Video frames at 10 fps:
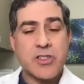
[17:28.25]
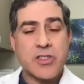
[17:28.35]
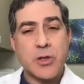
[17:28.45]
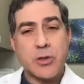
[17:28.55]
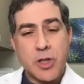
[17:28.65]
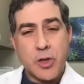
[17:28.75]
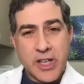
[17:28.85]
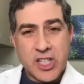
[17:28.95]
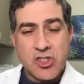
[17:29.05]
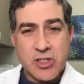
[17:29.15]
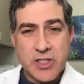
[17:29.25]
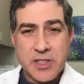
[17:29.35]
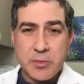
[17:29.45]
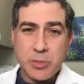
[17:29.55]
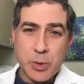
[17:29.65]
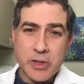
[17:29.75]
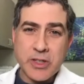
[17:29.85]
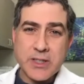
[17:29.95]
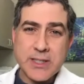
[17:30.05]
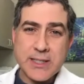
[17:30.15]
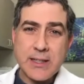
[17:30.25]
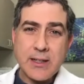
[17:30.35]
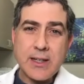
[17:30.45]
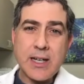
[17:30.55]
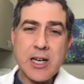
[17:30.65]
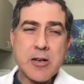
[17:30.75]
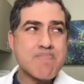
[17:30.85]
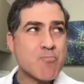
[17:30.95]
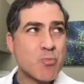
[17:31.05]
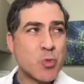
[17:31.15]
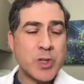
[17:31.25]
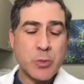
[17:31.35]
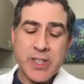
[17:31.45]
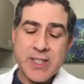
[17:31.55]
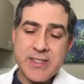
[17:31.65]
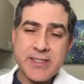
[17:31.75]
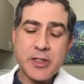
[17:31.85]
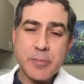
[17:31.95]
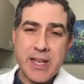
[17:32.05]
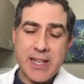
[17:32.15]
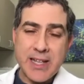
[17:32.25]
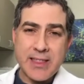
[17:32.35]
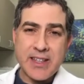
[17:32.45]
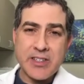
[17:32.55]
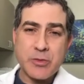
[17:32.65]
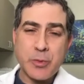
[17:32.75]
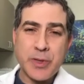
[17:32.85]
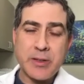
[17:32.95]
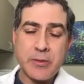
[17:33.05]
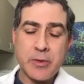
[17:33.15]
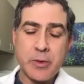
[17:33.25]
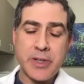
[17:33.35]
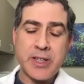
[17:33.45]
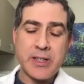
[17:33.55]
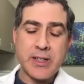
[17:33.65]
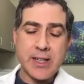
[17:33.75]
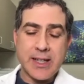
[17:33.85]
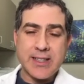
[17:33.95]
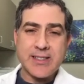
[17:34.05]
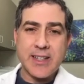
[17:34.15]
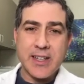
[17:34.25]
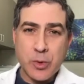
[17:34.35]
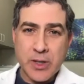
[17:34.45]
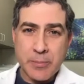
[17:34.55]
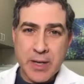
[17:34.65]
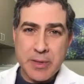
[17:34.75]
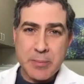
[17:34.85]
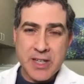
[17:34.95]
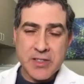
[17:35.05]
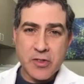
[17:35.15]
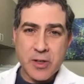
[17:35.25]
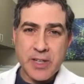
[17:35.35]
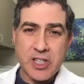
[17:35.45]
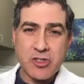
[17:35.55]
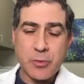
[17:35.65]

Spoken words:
So location is important. We consider many things when we decide what might be best for our patient.